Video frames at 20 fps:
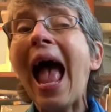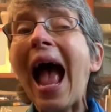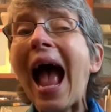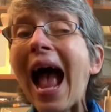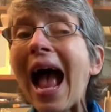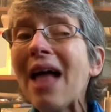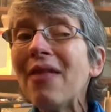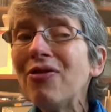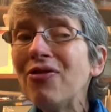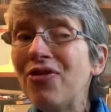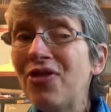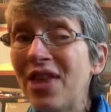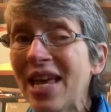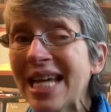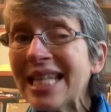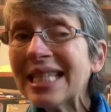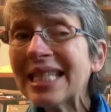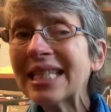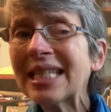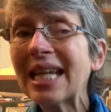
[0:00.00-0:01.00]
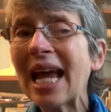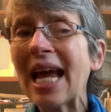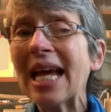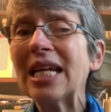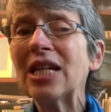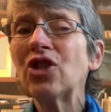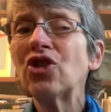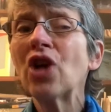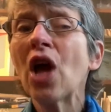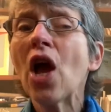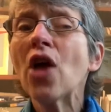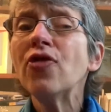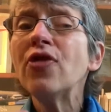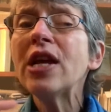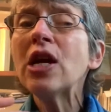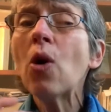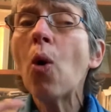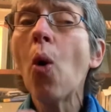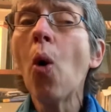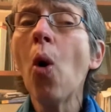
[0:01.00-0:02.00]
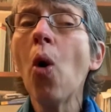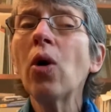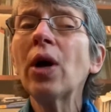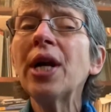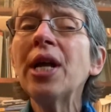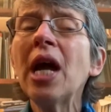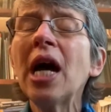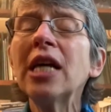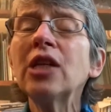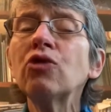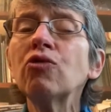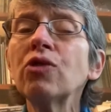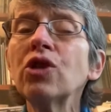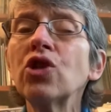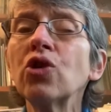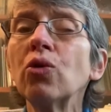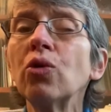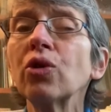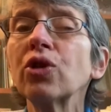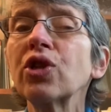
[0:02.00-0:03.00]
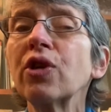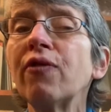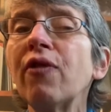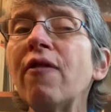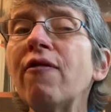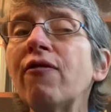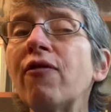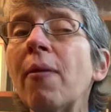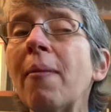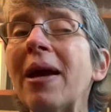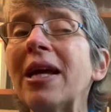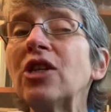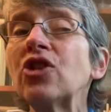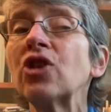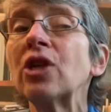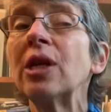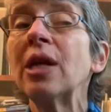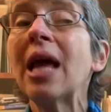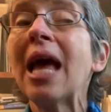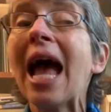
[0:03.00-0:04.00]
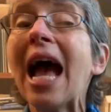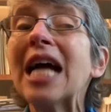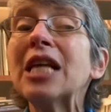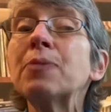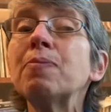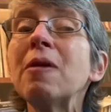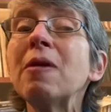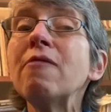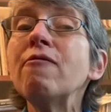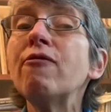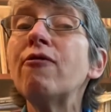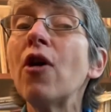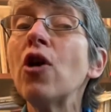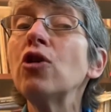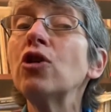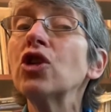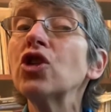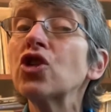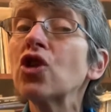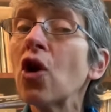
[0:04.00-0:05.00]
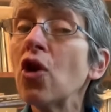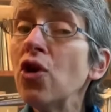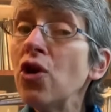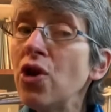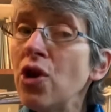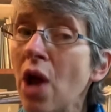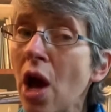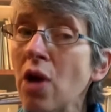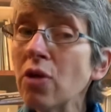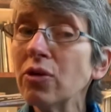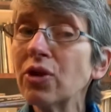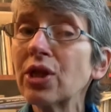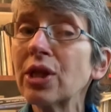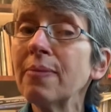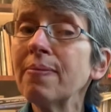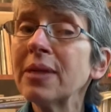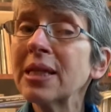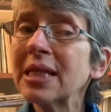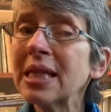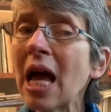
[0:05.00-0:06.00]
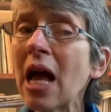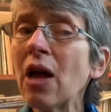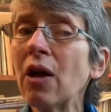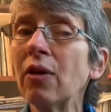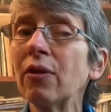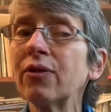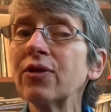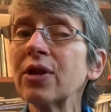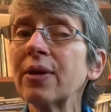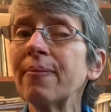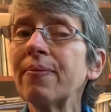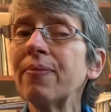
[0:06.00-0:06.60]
At this stage, the organised resource of information has been focused on notes themselves.